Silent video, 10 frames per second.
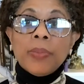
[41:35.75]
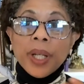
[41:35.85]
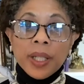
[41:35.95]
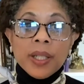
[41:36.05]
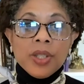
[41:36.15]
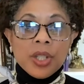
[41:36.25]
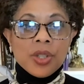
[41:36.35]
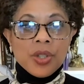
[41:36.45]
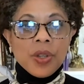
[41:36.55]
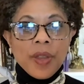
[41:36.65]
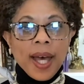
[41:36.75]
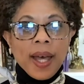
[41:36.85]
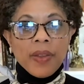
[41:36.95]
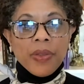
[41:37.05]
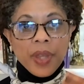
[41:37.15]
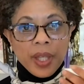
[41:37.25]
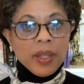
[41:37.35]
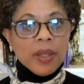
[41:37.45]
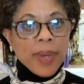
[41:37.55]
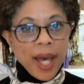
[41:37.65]
But in addition to that,
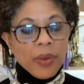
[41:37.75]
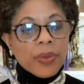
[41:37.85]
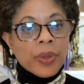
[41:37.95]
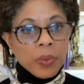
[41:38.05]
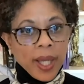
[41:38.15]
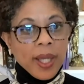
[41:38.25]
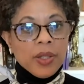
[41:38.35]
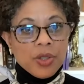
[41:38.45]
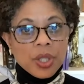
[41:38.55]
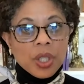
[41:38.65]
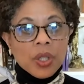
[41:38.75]
thinking about the wage